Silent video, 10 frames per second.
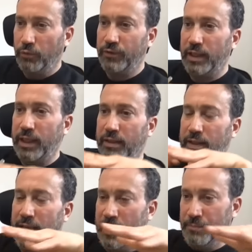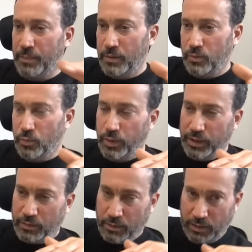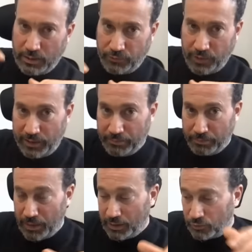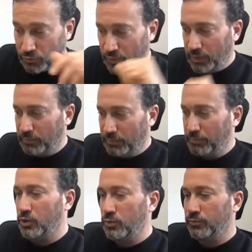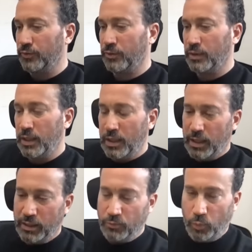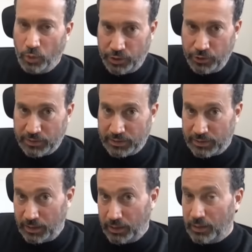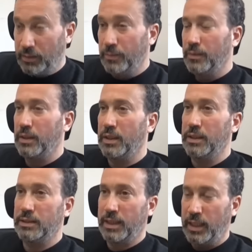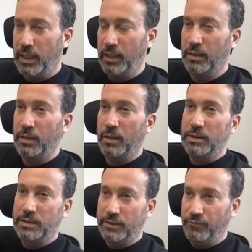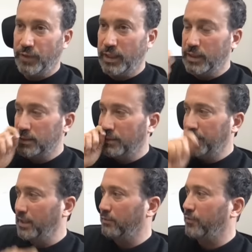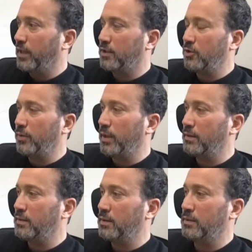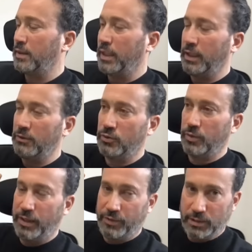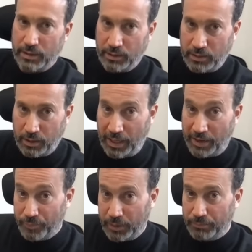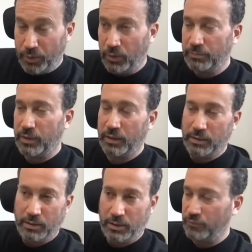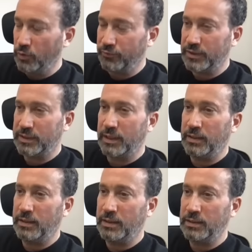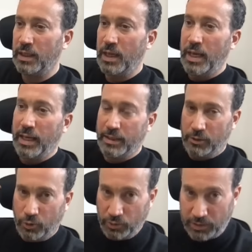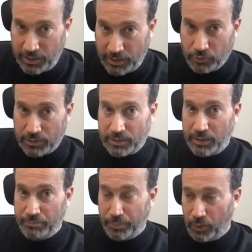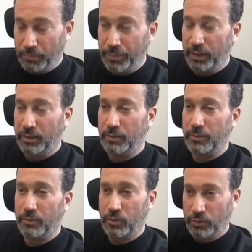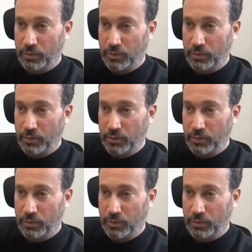overlay them with Israeli military maneuver, and what you see is a civilians are being evacuated into areas that have been bombed, that have no facilities, and are continuously bombing